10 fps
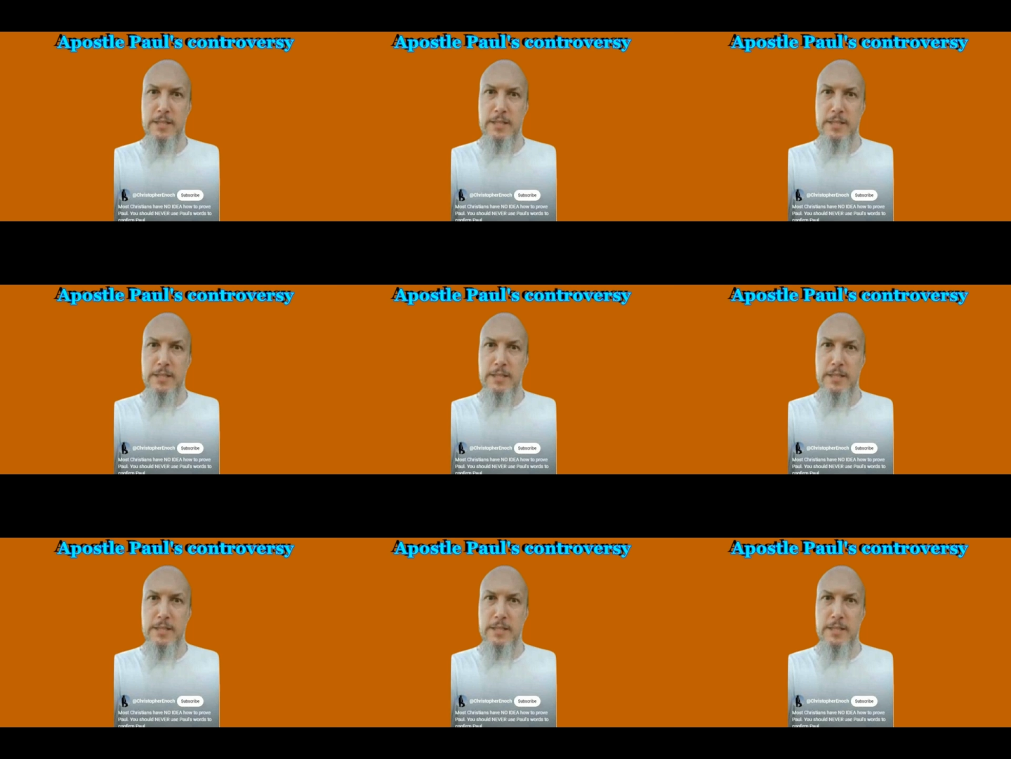
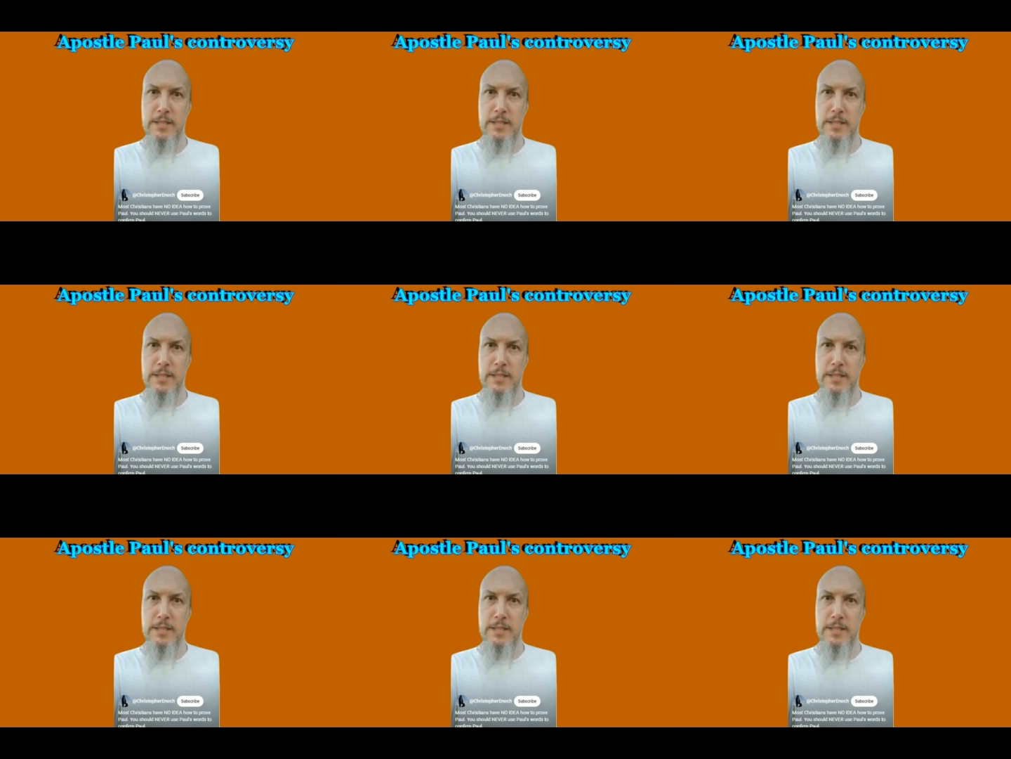
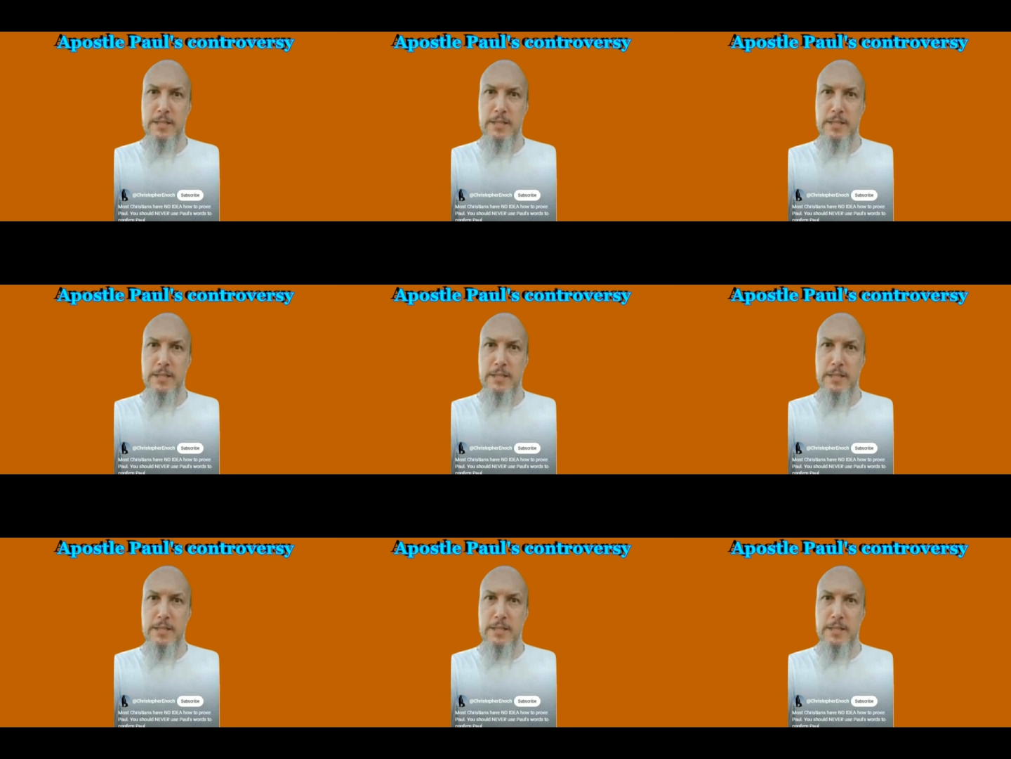
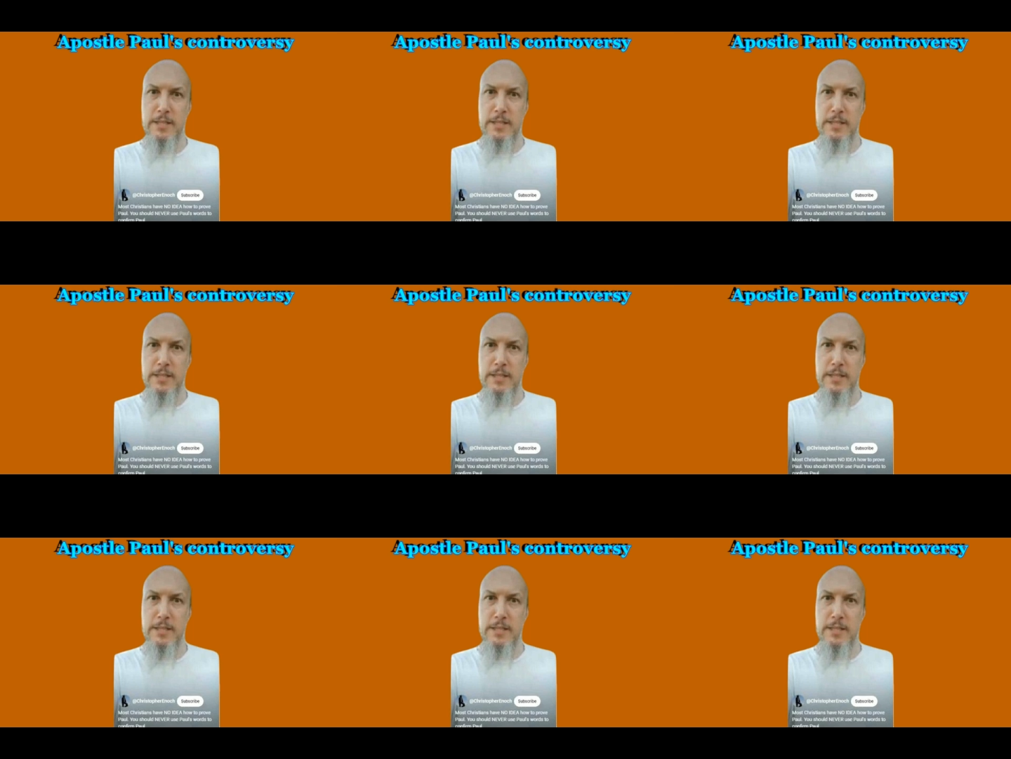
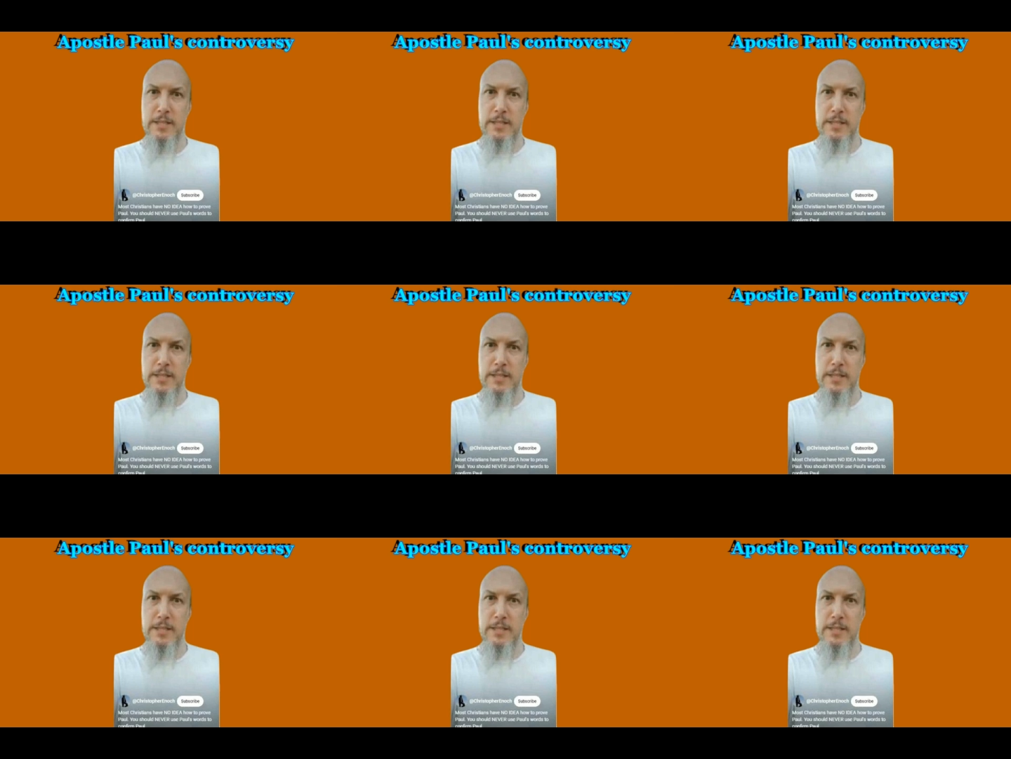
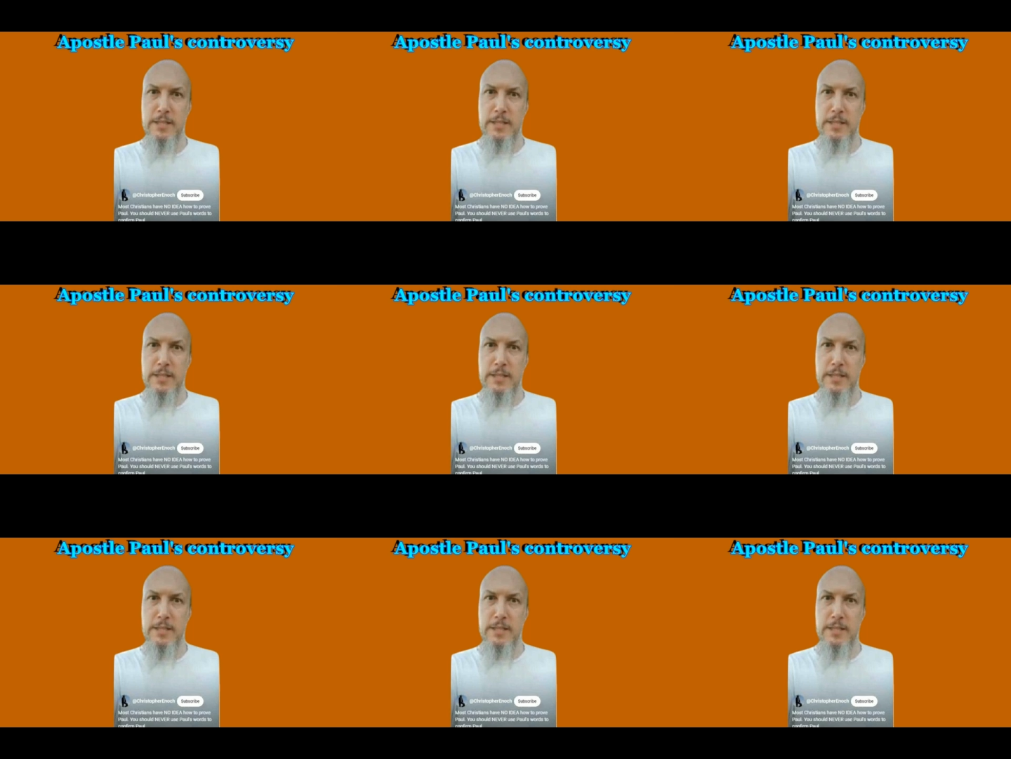
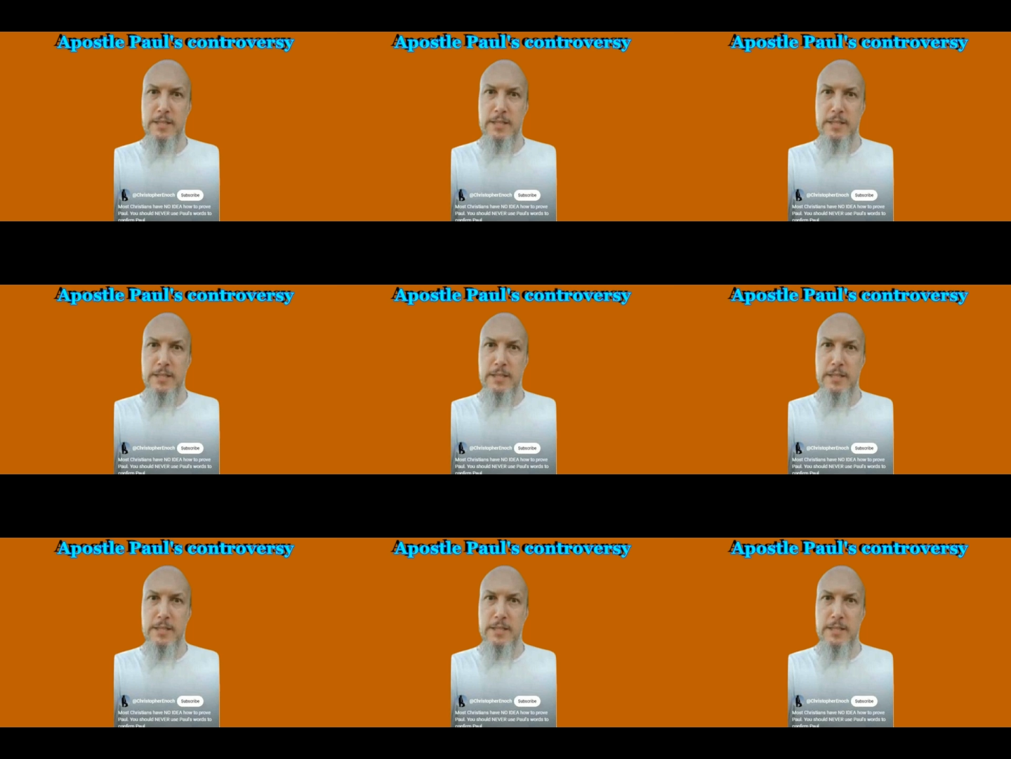
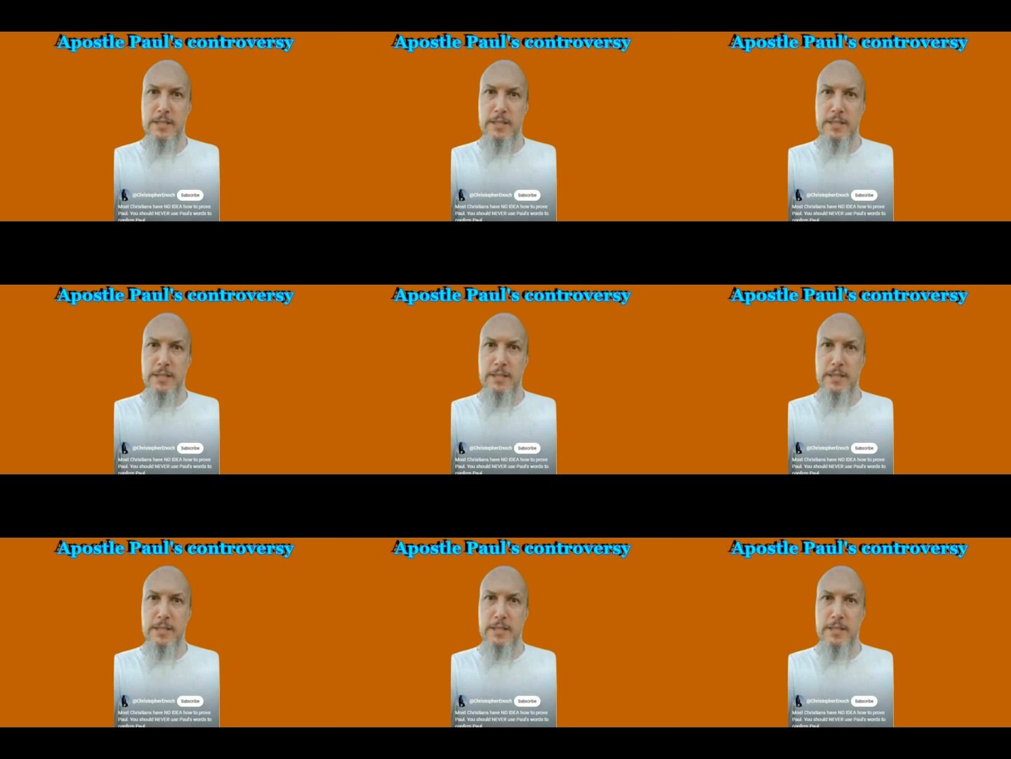
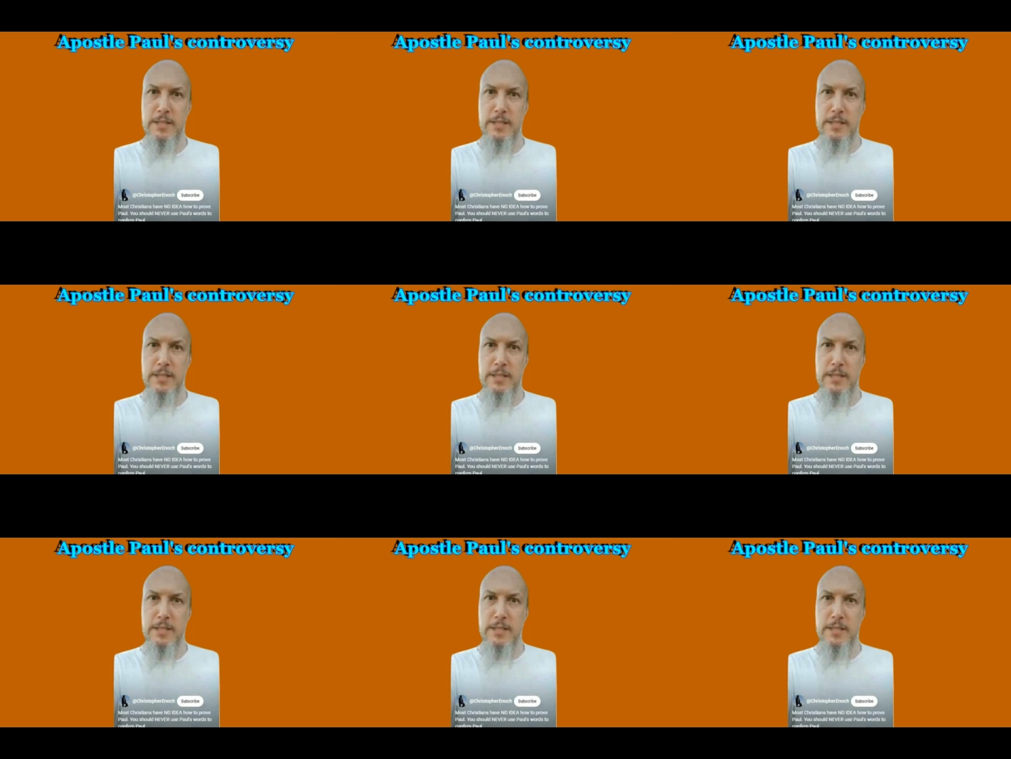[no speech]